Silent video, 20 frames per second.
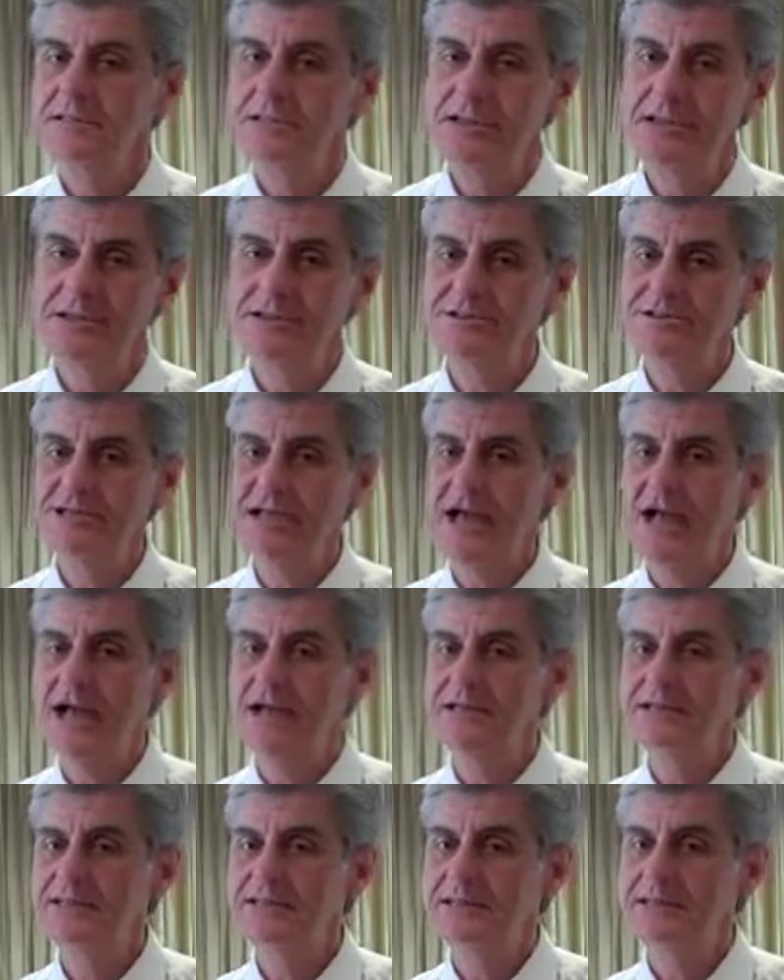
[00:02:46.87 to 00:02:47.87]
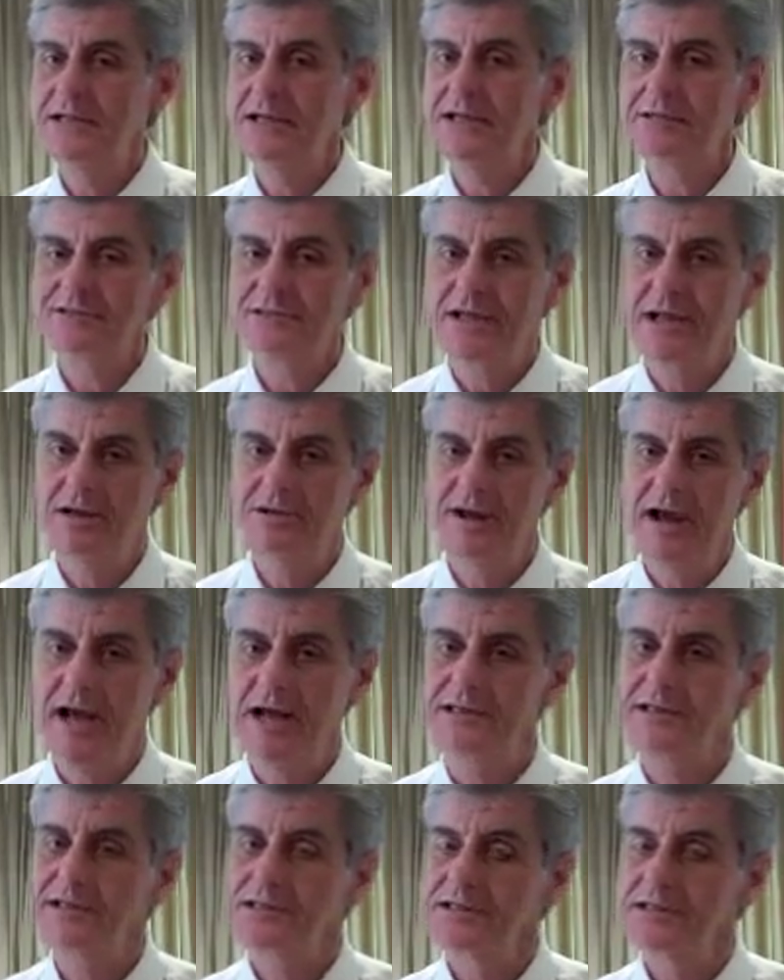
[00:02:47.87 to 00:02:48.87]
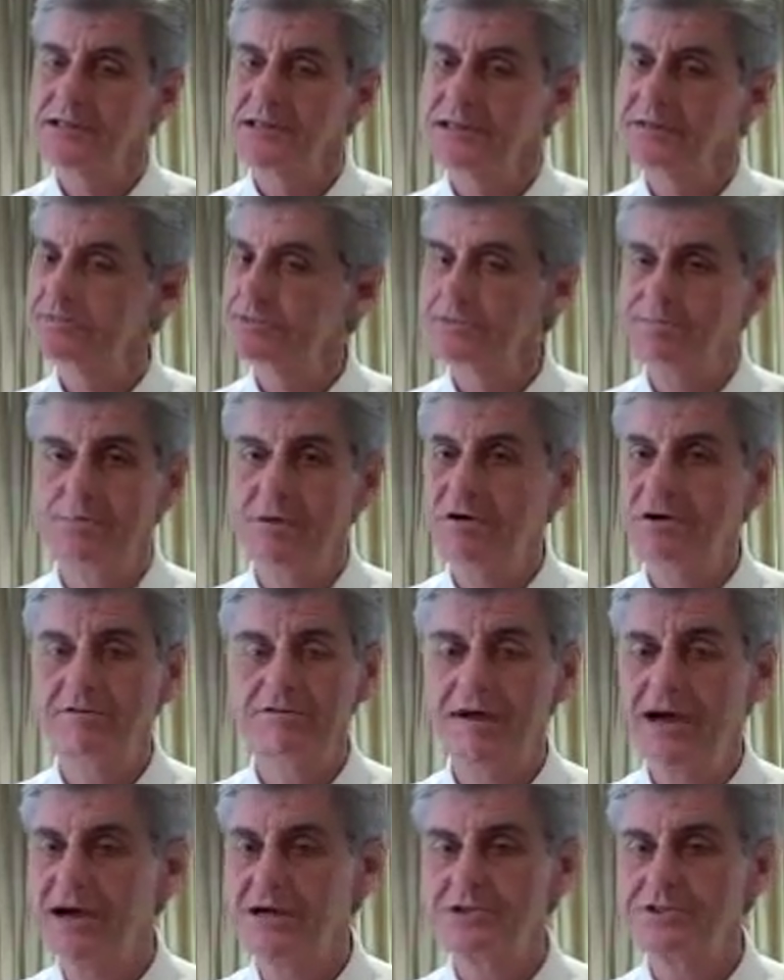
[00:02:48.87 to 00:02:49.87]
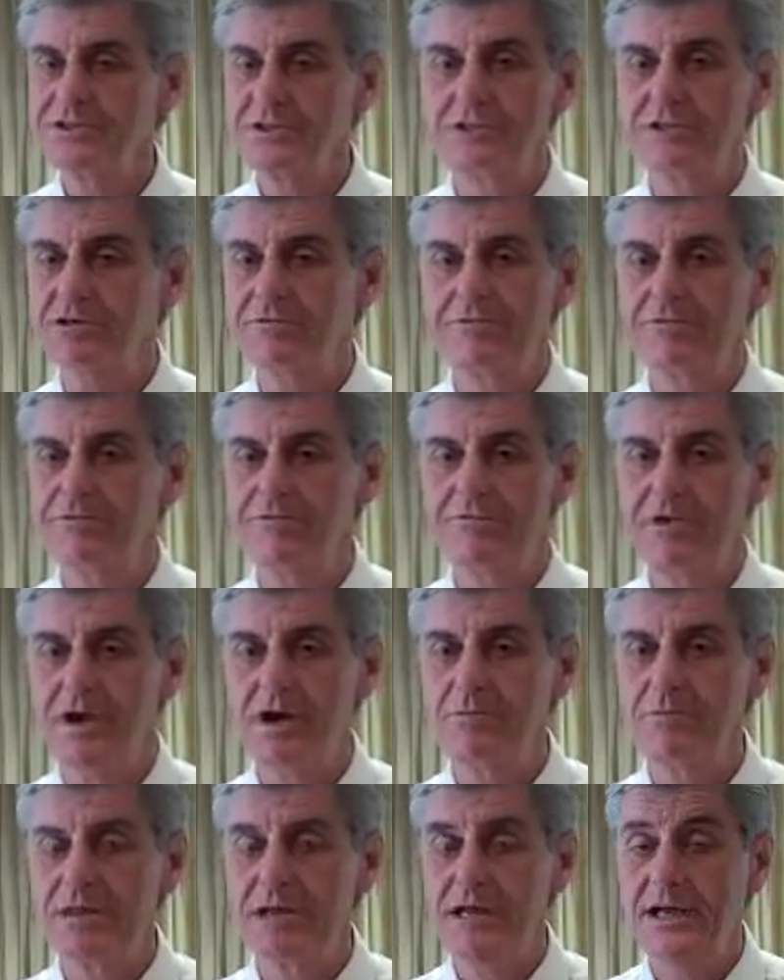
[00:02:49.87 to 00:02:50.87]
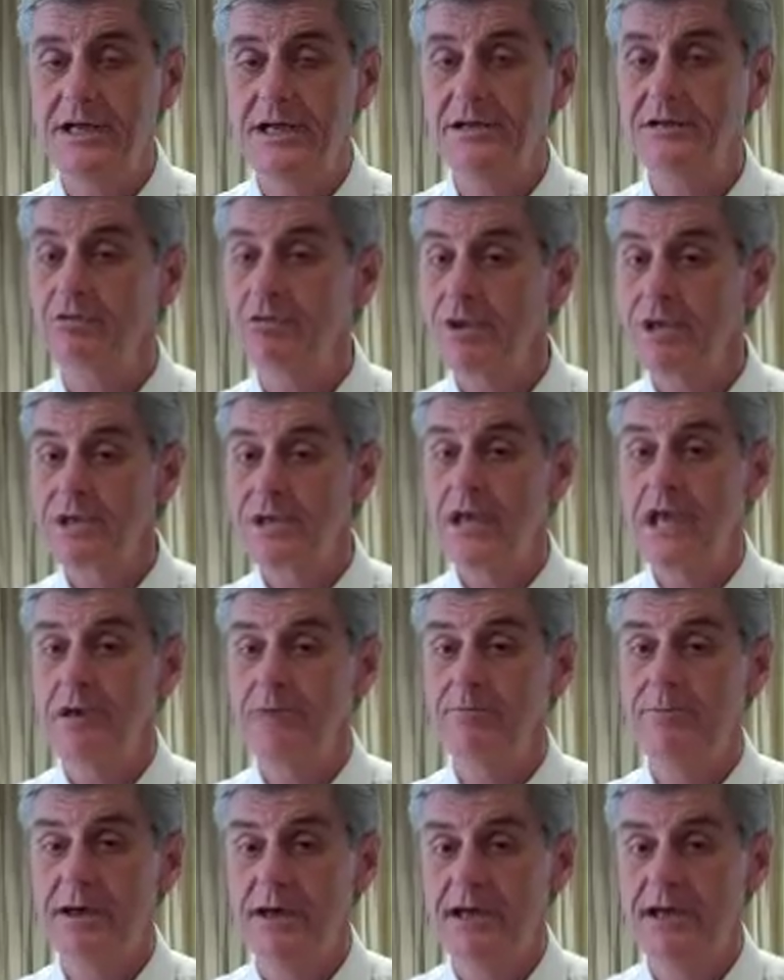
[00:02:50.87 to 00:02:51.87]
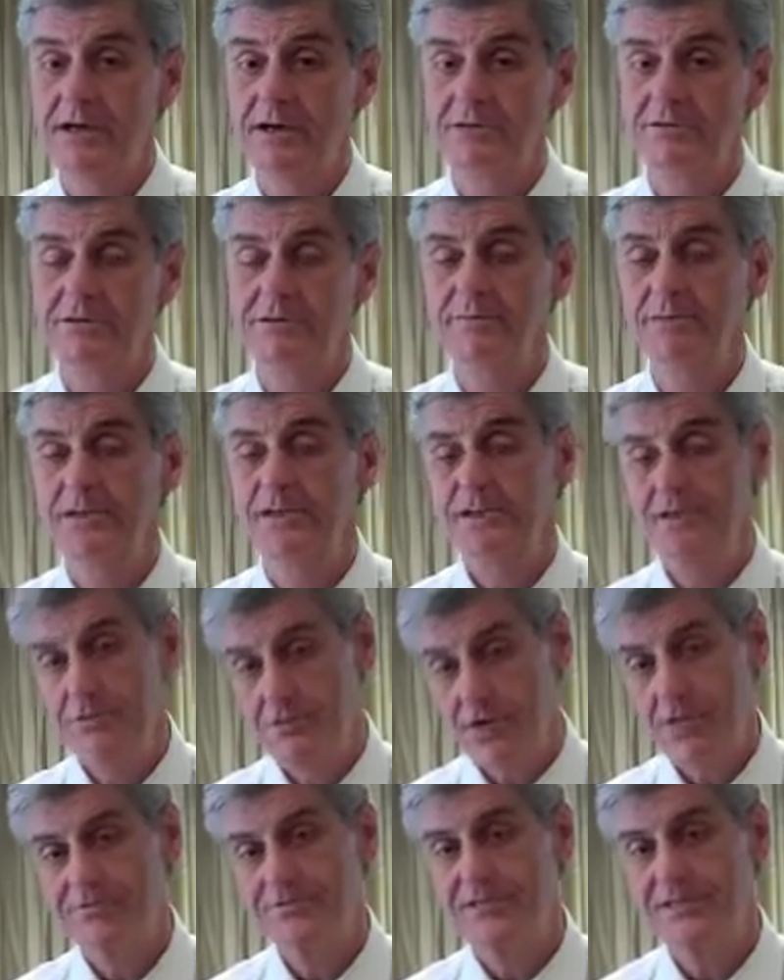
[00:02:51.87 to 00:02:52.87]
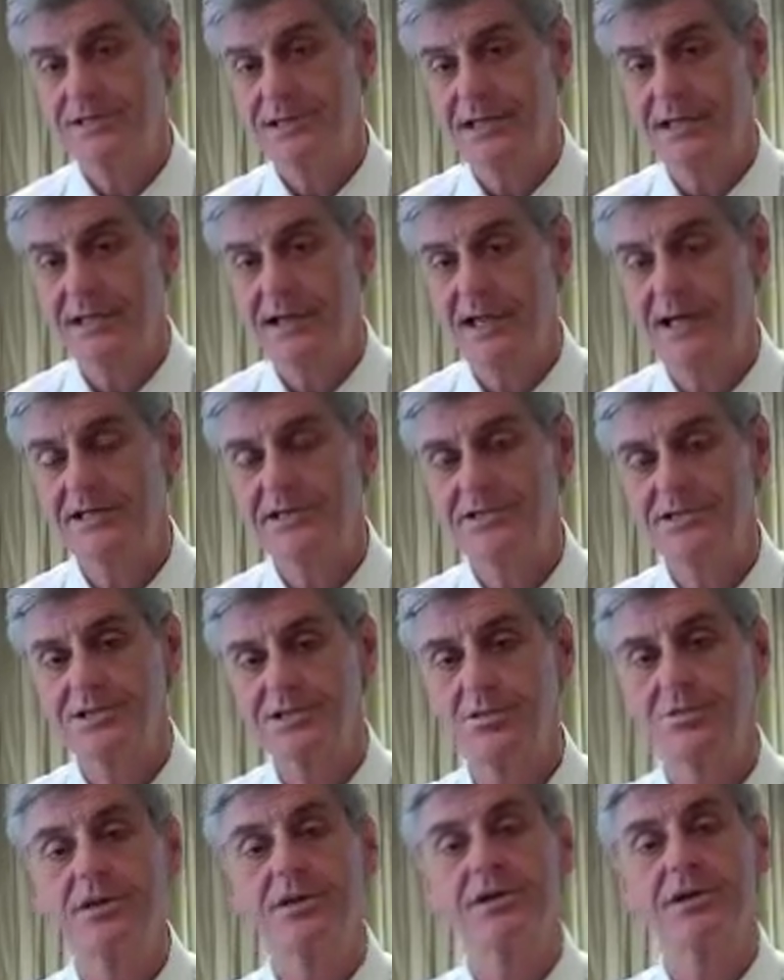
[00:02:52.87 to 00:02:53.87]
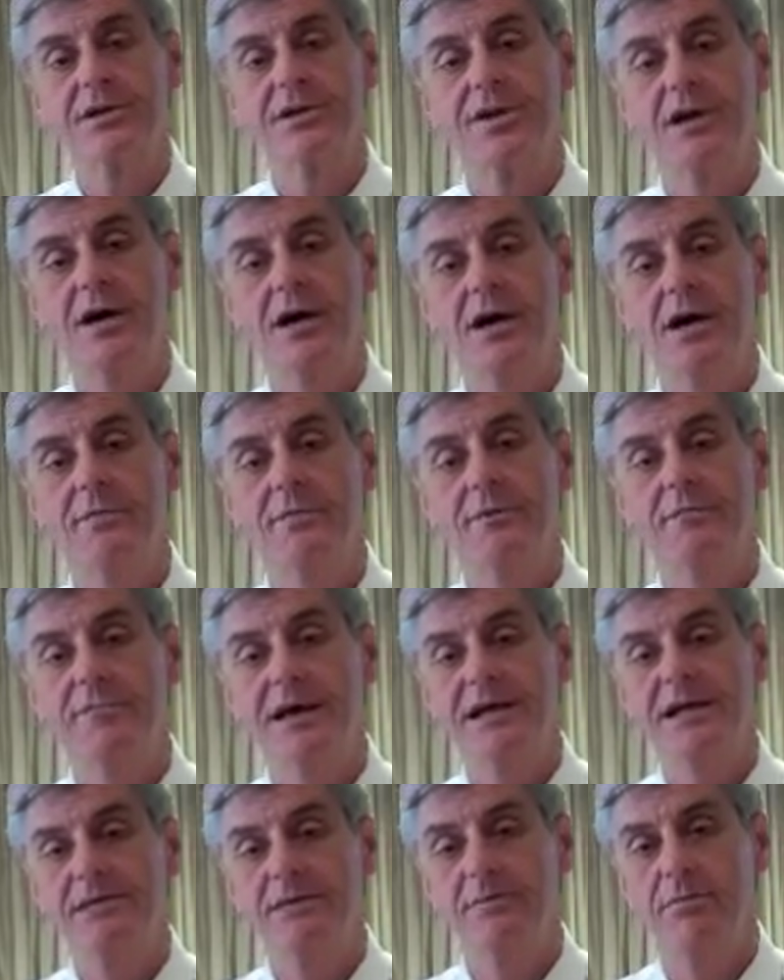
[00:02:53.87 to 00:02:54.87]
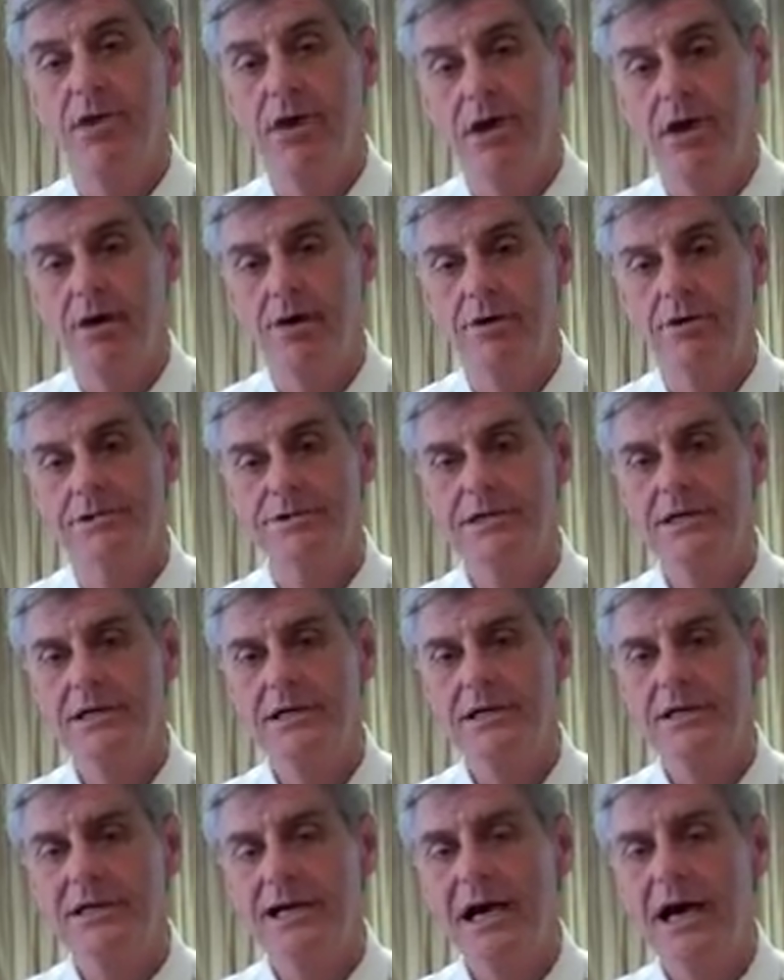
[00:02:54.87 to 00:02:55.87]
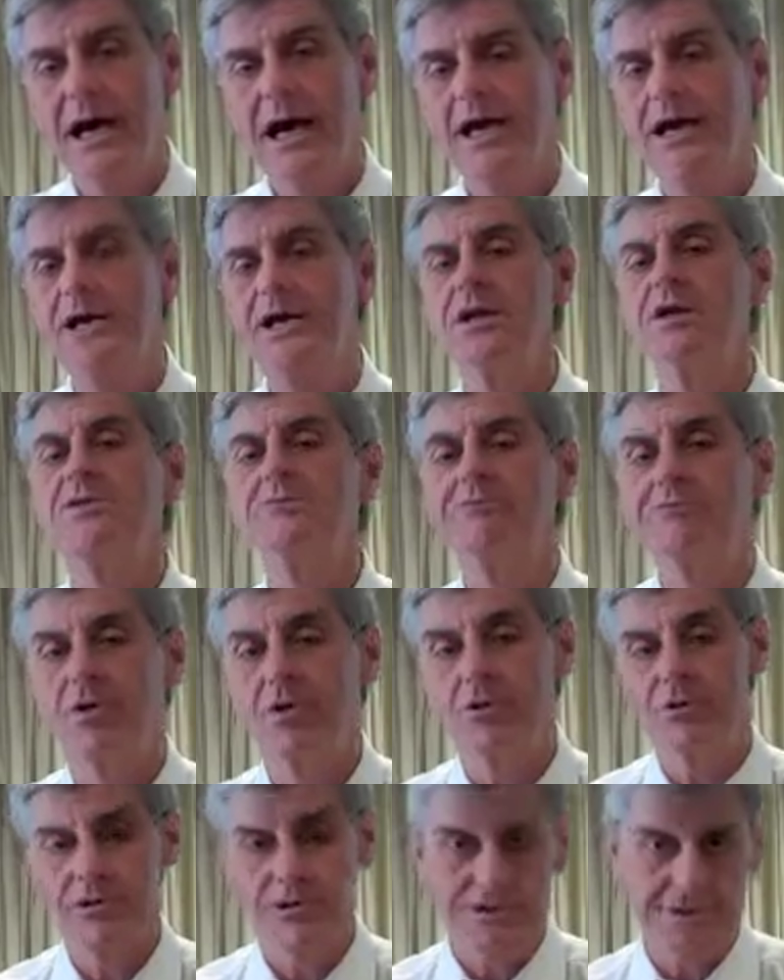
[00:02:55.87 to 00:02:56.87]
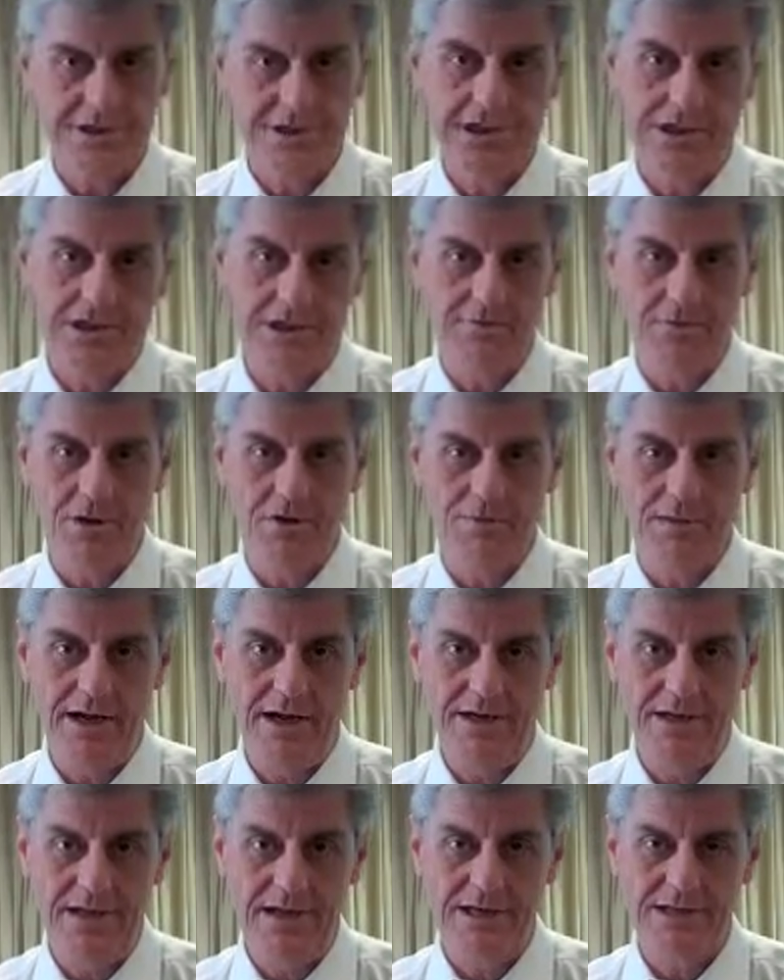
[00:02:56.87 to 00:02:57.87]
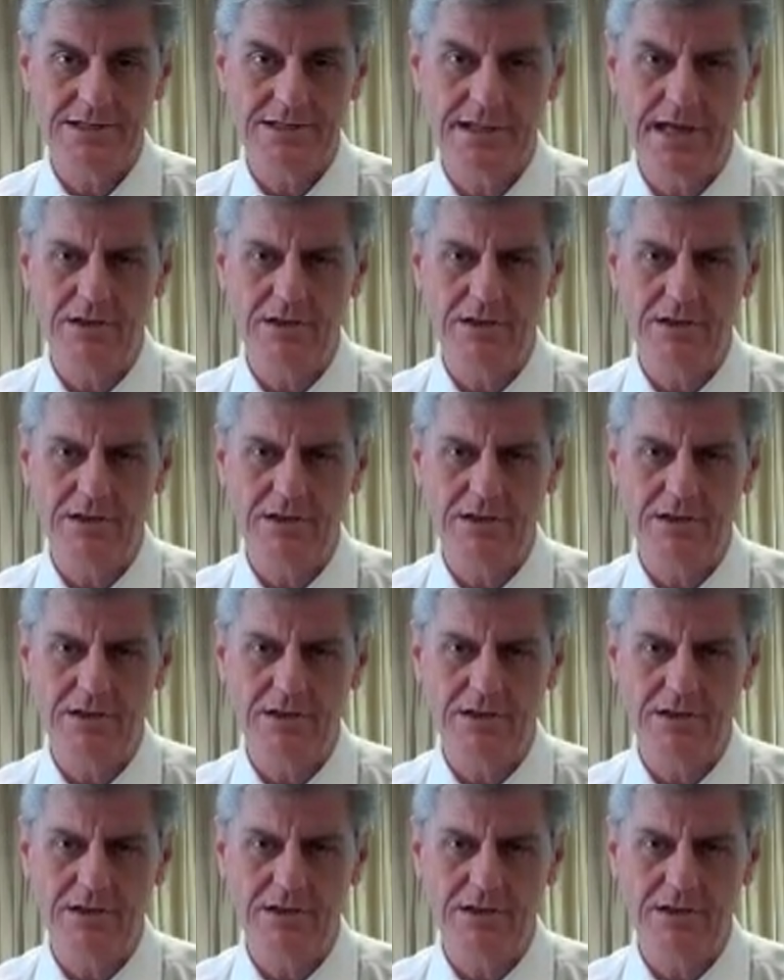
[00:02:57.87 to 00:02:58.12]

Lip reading: Energy Act, Healthcare Act. It was part of our agenda from the very beginning. We campaigned on them. You helped us get elected so we could come and make them laws. I look forward to seeing them on my desk.